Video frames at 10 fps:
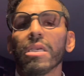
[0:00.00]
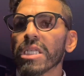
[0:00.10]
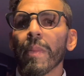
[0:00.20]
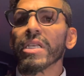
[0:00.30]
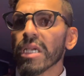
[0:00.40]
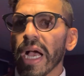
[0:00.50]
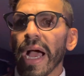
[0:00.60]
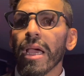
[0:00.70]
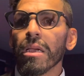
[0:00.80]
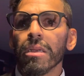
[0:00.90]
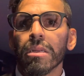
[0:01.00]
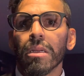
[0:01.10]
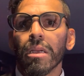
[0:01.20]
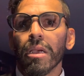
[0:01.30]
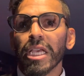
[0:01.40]
He's an amazing guy.
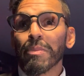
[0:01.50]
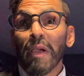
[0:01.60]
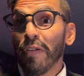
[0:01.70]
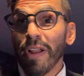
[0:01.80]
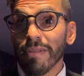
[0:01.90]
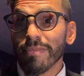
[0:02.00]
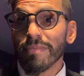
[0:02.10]
He's my friend.